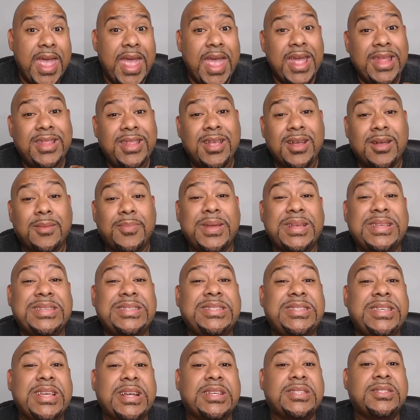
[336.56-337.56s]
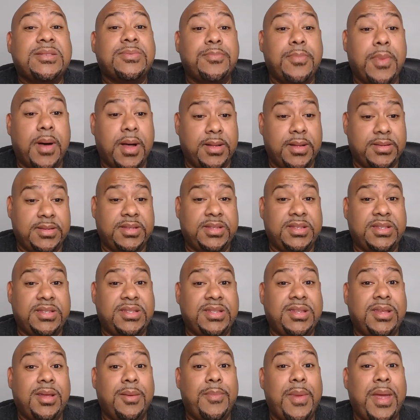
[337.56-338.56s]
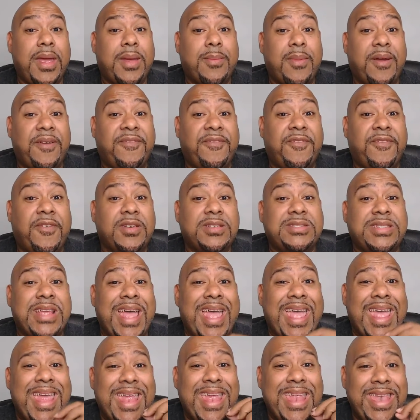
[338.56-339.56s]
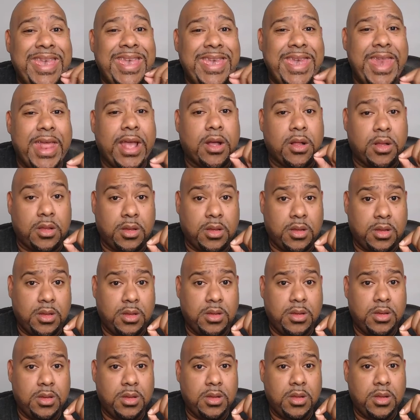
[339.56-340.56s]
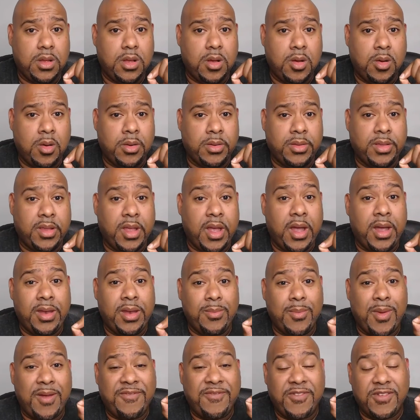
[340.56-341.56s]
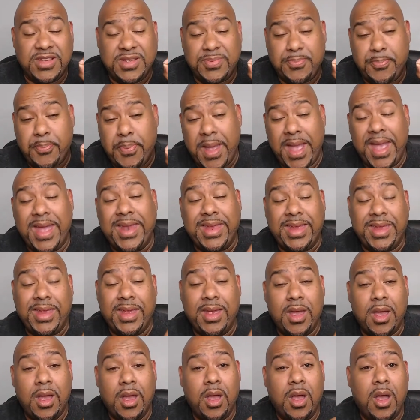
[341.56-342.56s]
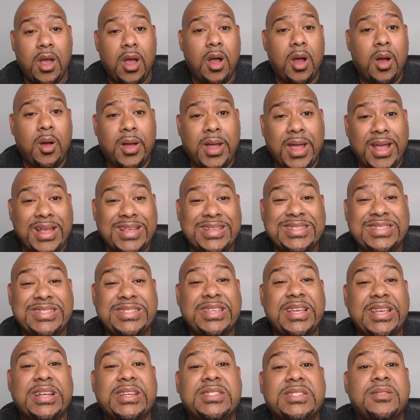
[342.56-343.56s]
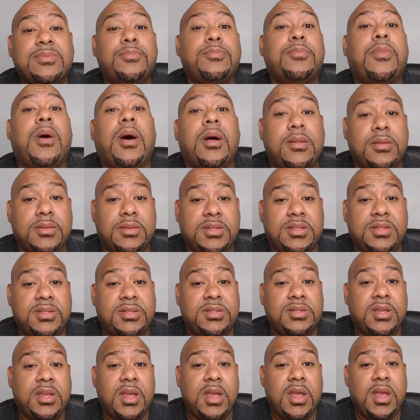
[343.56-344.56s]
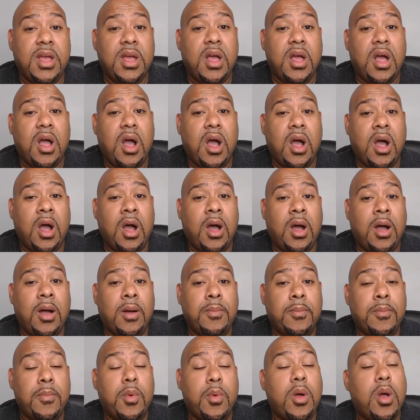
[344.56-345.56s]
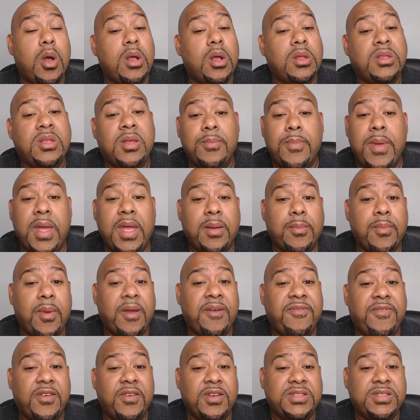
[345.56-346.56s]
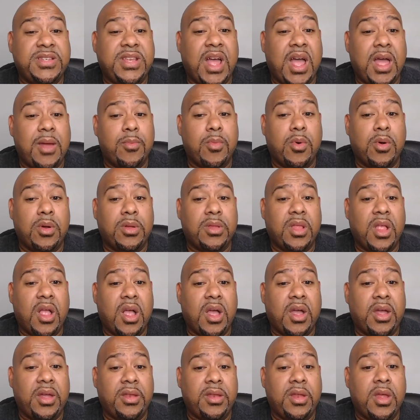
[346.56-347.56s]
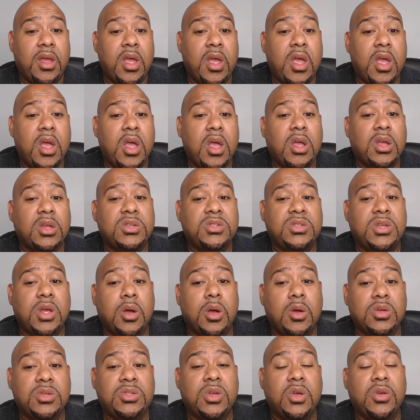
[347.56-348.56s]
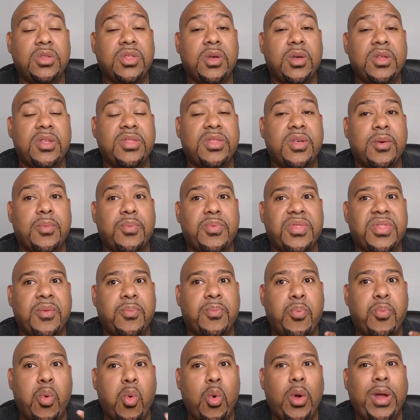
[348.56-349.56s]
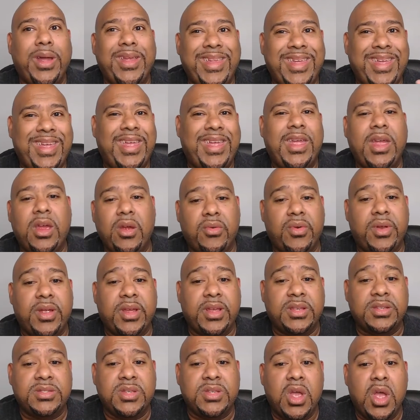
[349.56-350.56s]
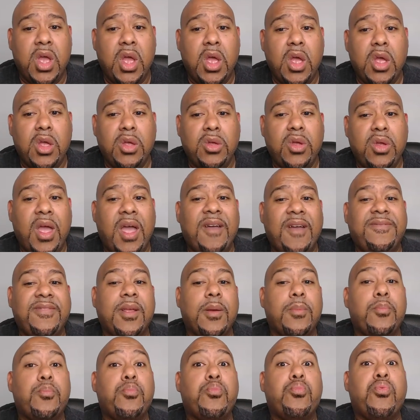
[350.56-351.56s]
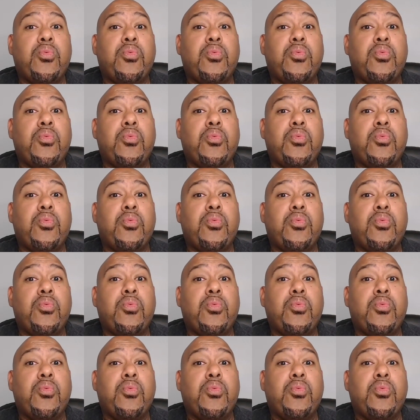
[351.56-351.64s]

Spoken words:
it took me 6 months to make my first nickel online, my first penny. Okay. 6 months, to make my first dime online. So the point here is you have to